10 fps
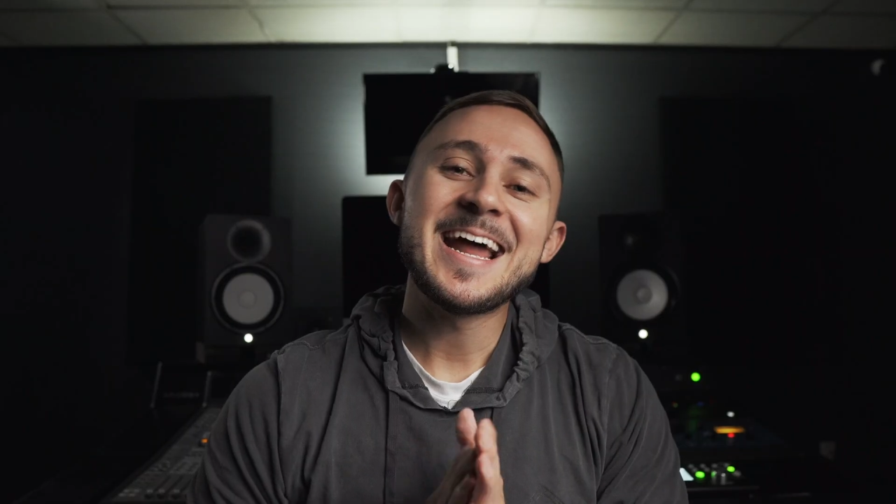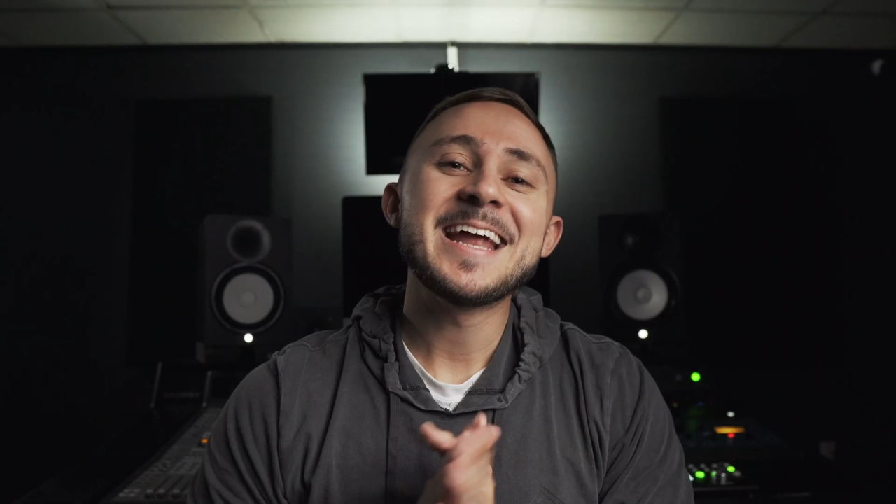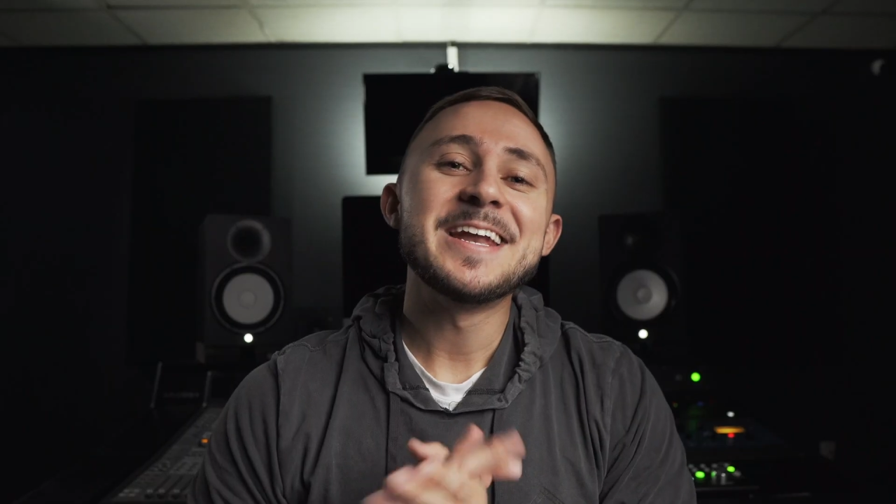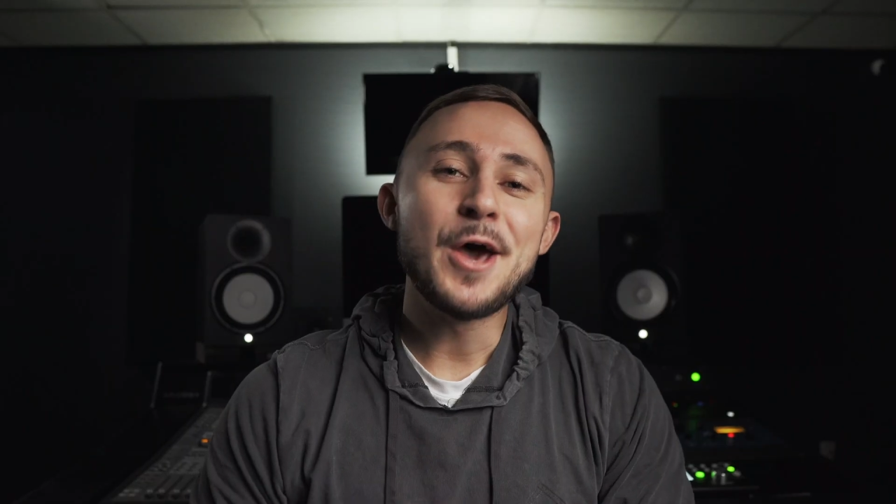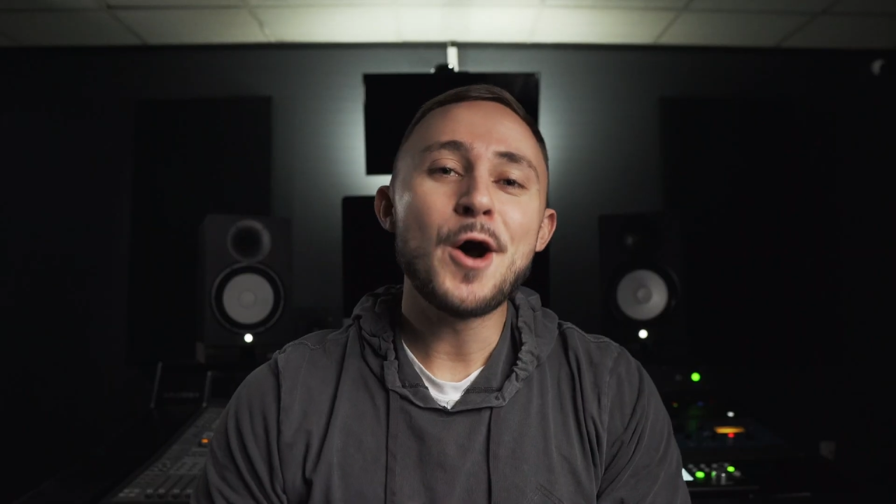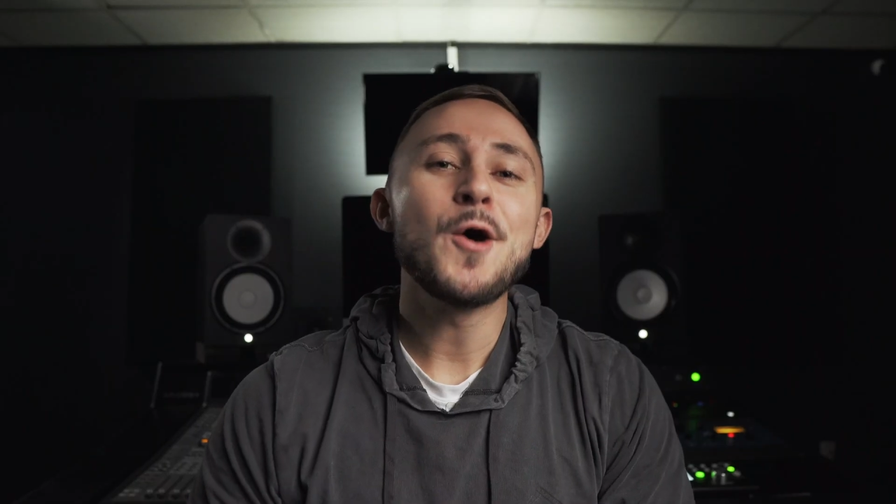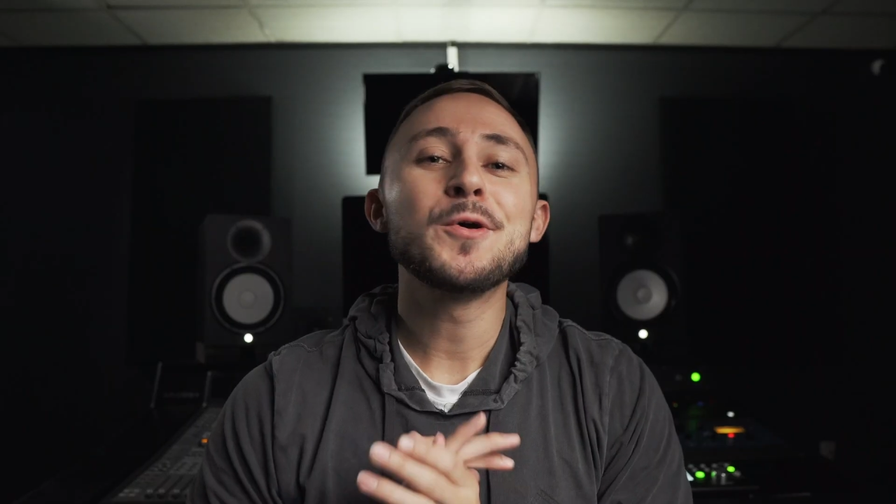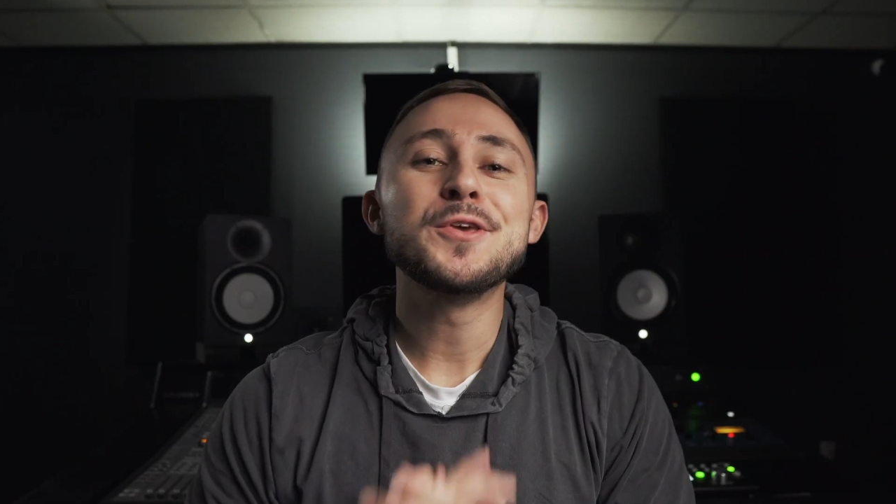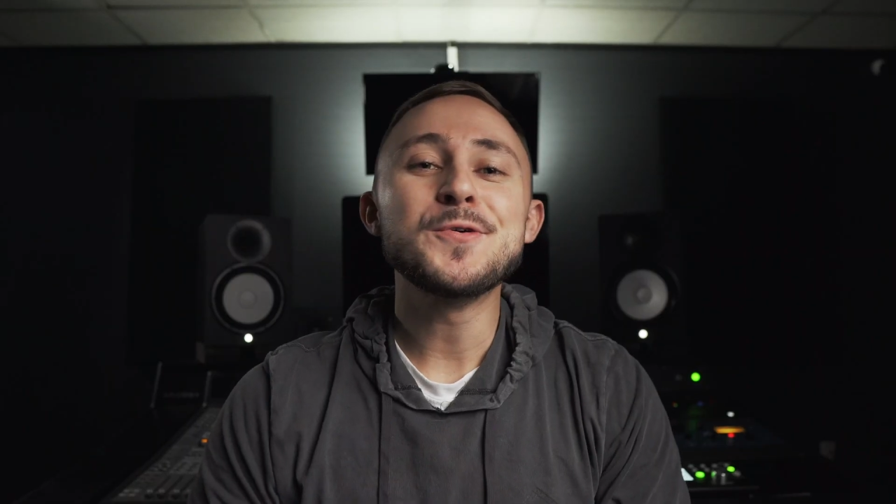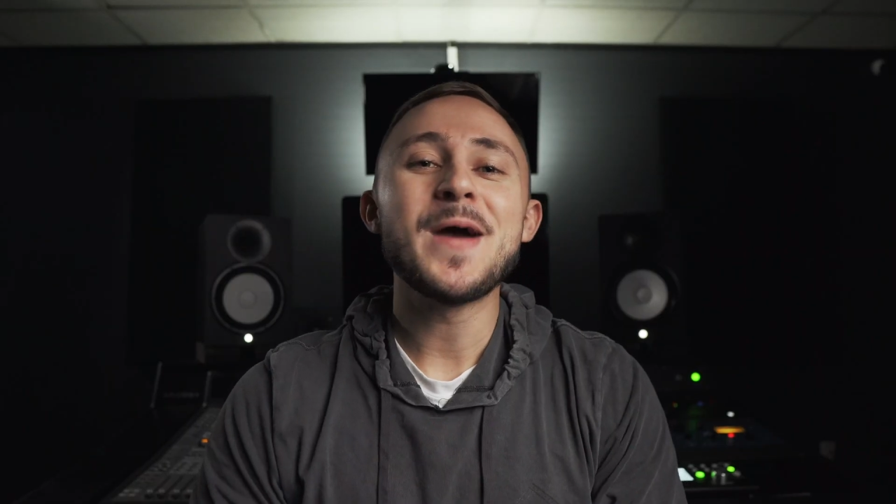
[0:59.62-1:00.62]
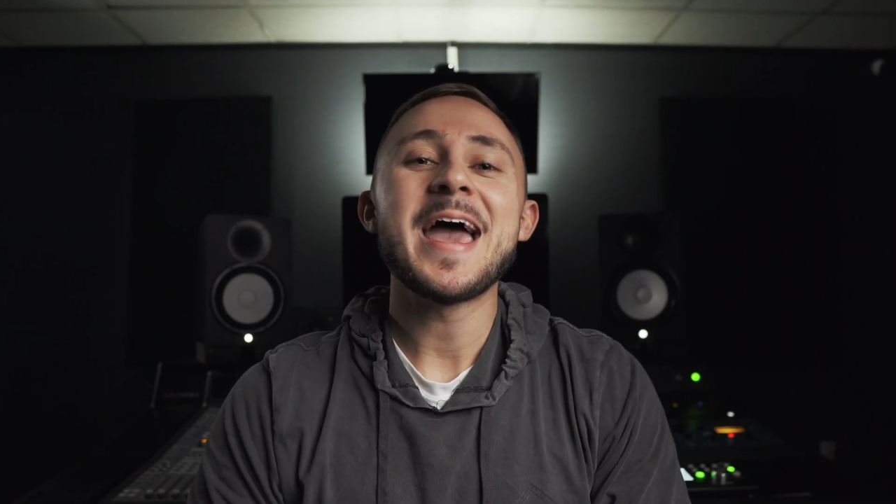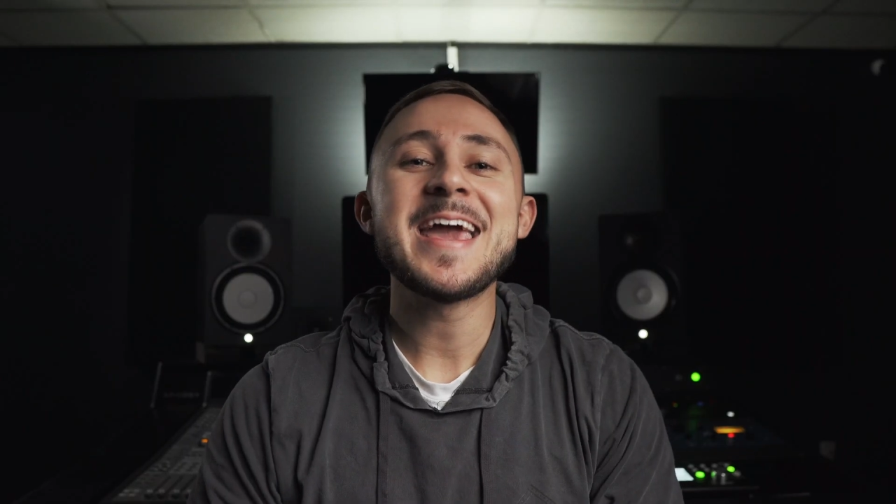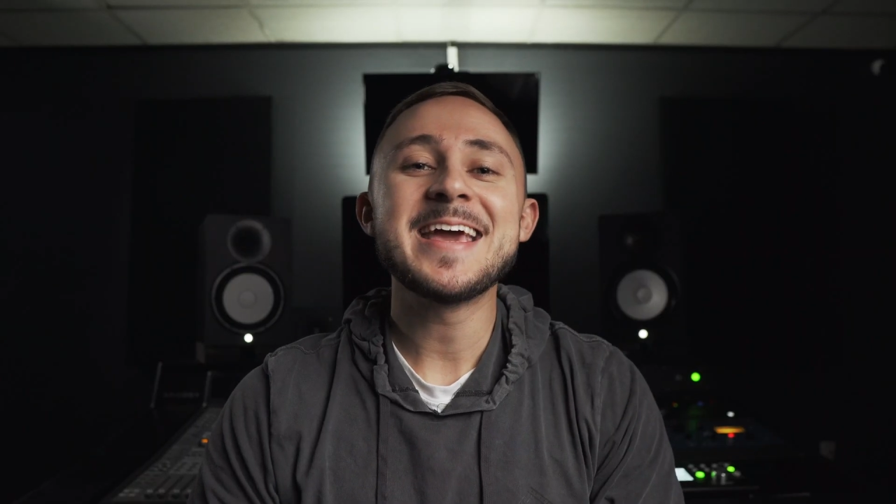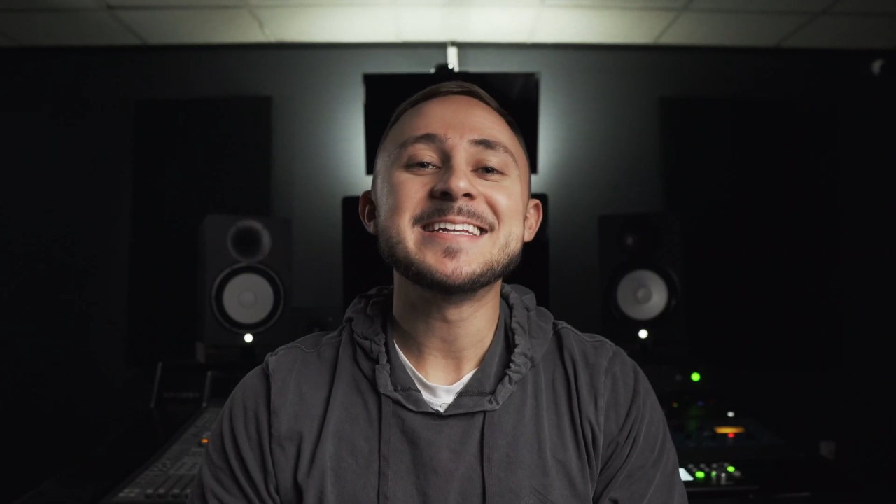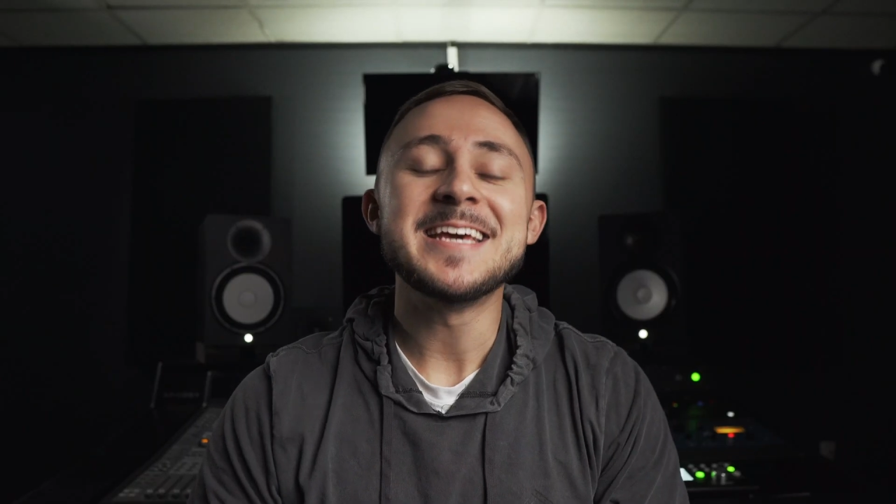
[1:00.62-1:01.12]
I know you
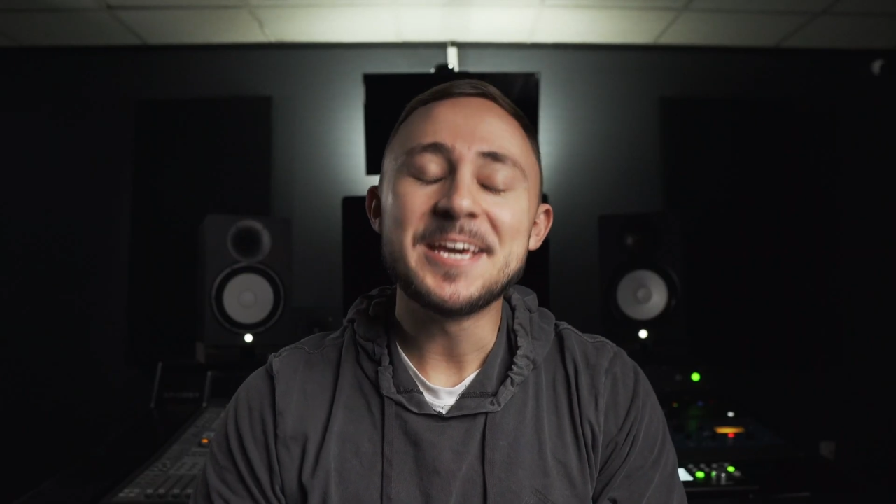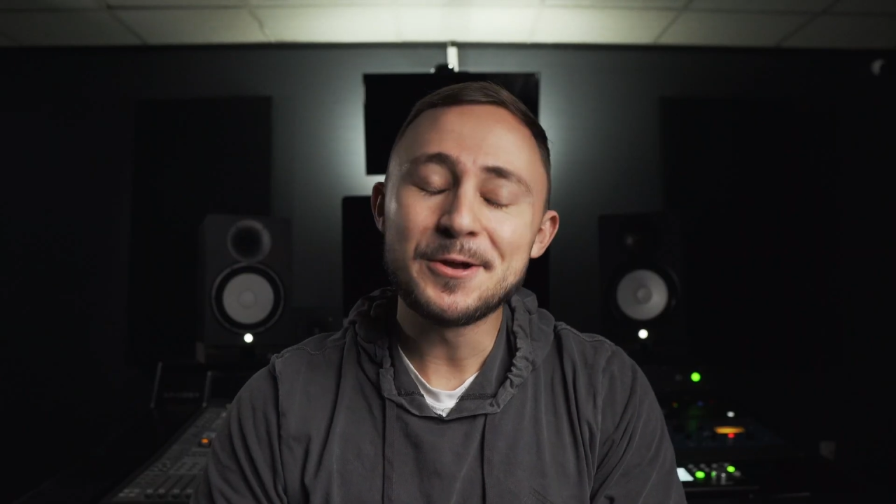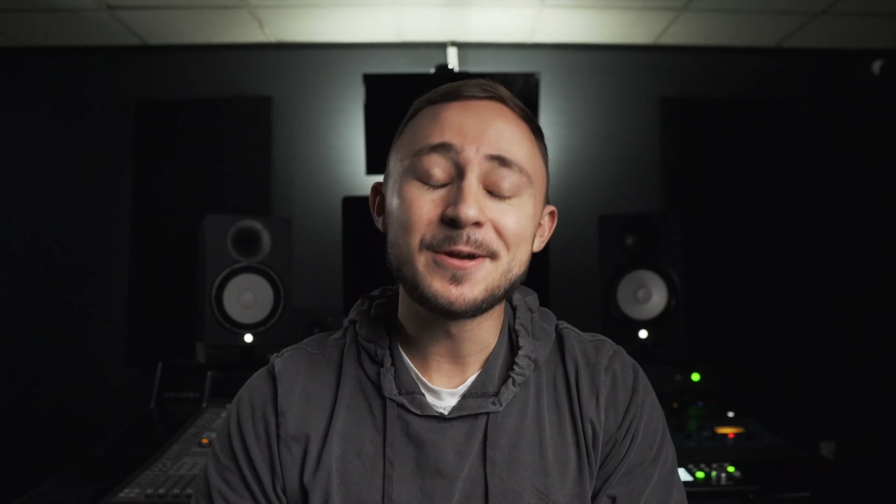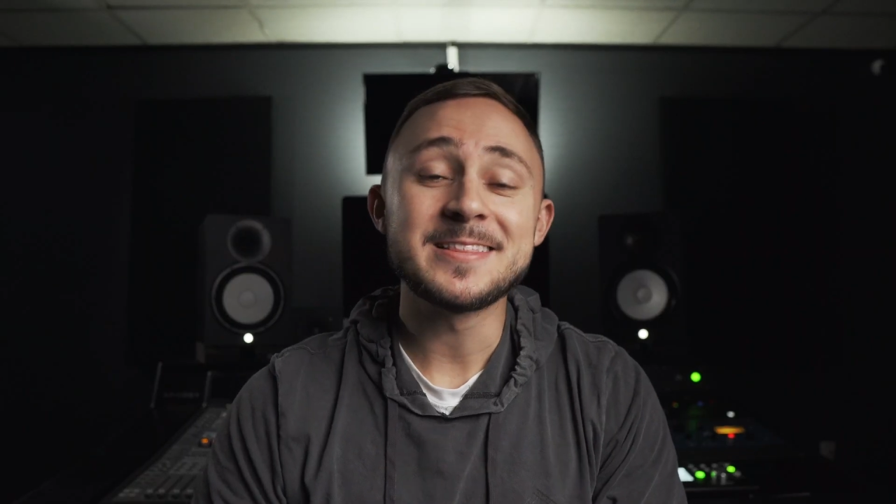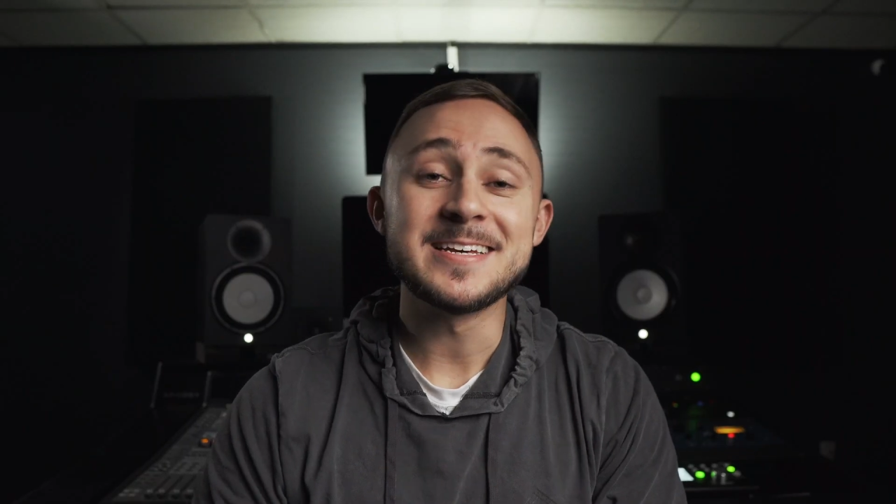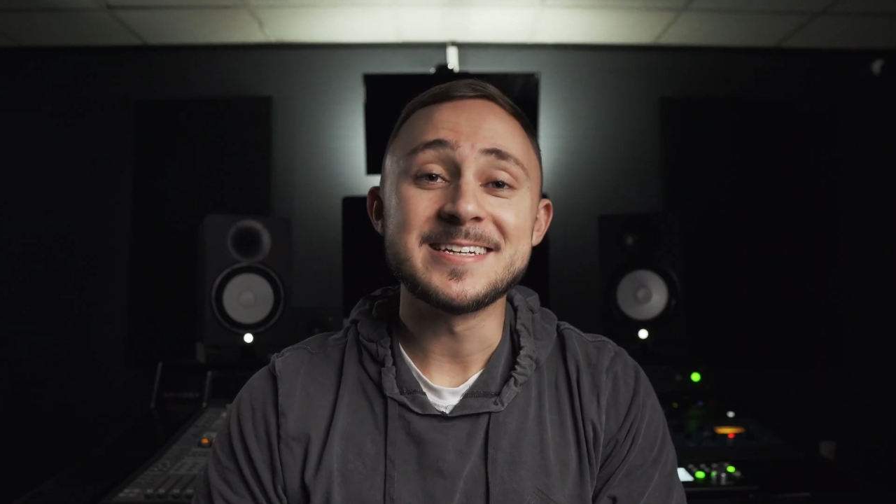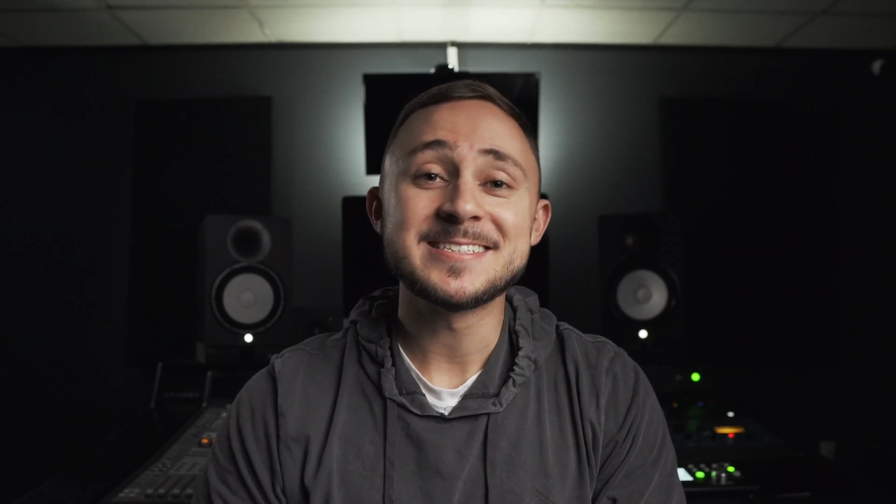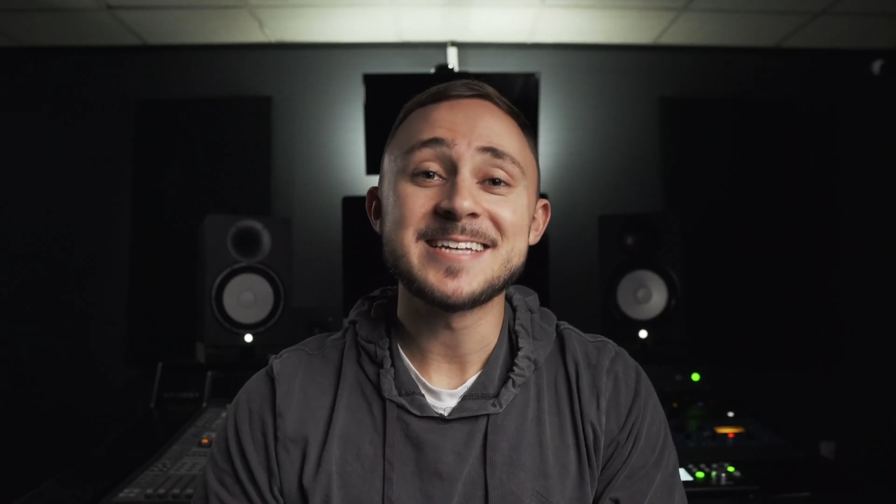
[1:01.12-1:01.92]
hate hearing this.